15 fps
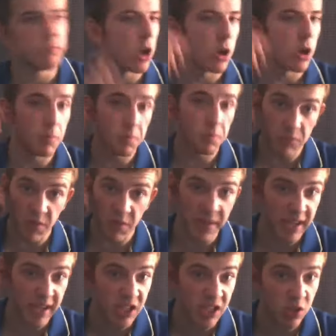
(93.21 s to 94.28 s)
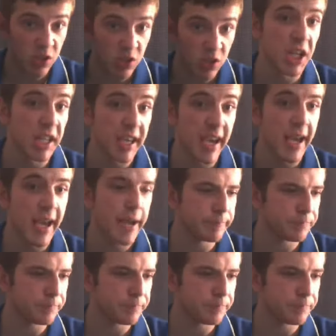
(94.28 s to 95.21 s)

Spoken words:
the biggest squad you're going to get.